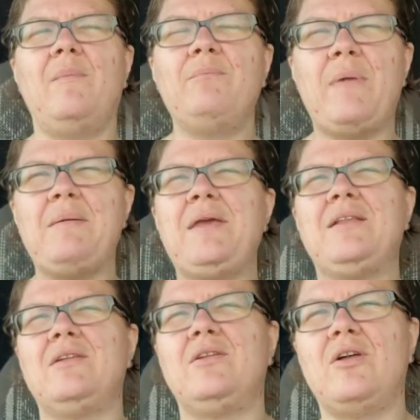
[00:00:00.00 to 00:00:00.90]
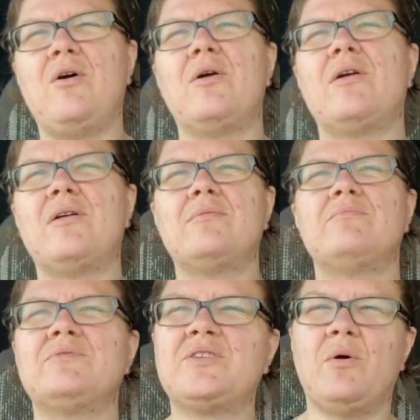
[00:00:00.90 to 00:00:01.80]
maybe a little lower,
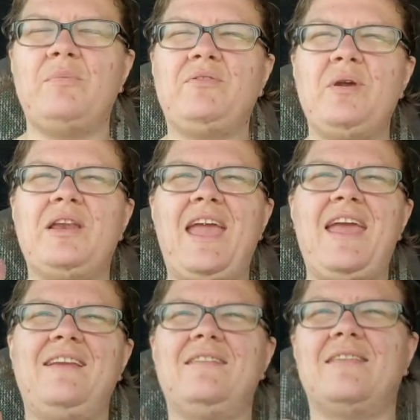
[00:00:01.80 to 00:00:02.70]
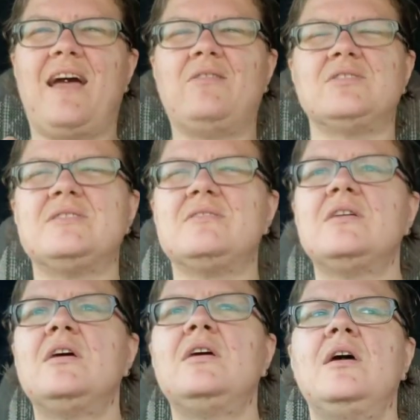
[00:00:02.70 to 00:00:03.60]
so between 8 and
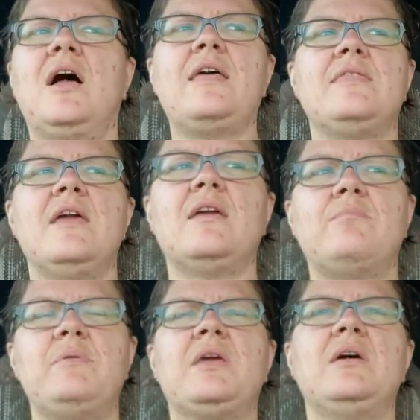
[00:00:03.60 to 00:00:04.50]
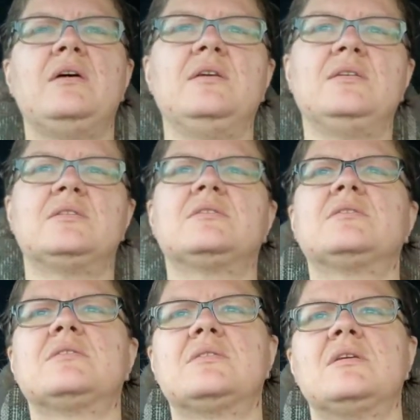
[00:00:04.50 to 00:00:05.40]
1,000, I think,
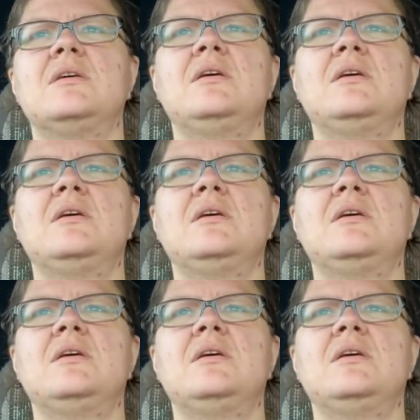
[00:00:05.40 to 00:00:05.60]
because